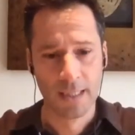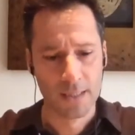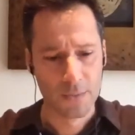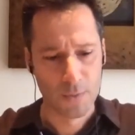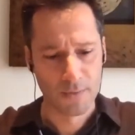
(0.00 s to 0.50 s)

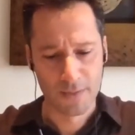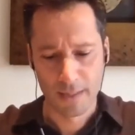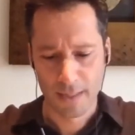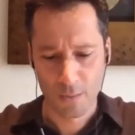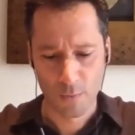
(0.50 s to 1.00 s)
Soon after
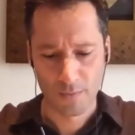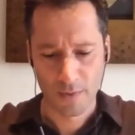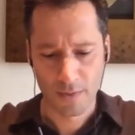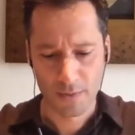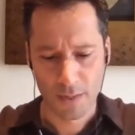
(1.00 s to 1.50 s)
that, we
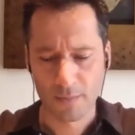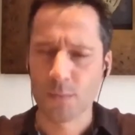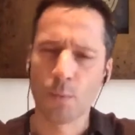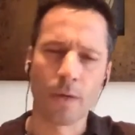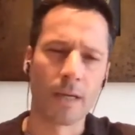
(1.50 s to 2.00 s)
found
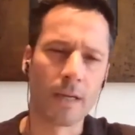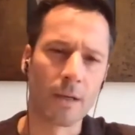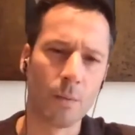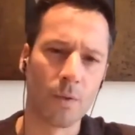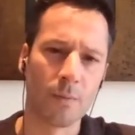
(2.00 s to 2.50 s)
ourselves
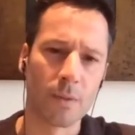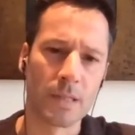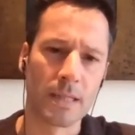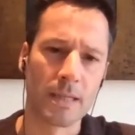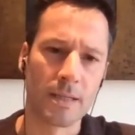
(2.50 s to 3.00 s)
working with
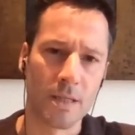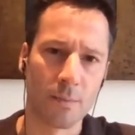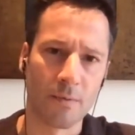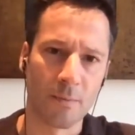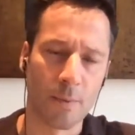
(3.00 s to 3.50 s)
Mozilla and some
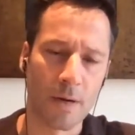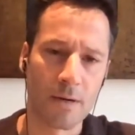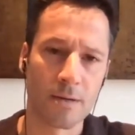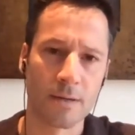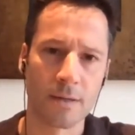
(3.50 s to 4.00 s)
of their
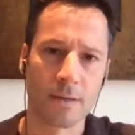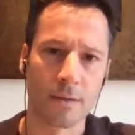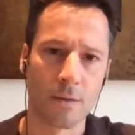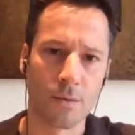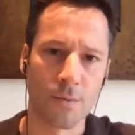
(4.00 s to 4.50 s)
partners,
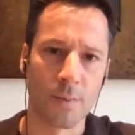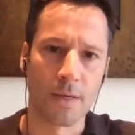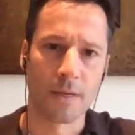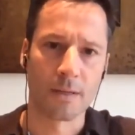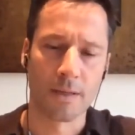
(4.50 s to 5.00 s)
those
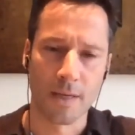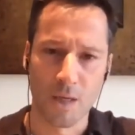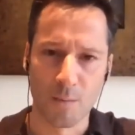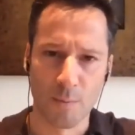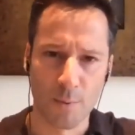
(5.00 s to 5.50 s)
being
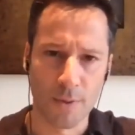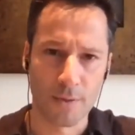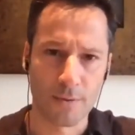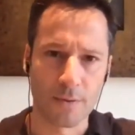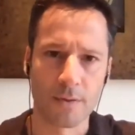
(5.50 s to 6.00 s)
telecom
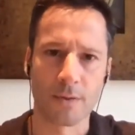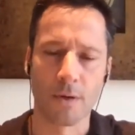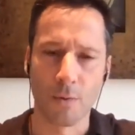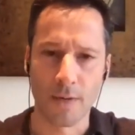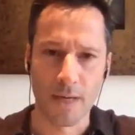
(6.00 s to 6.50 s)
operators,
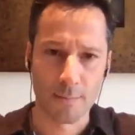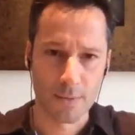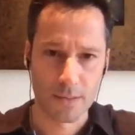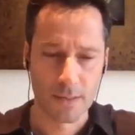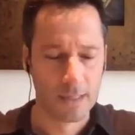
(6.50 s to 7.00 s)
OEMs,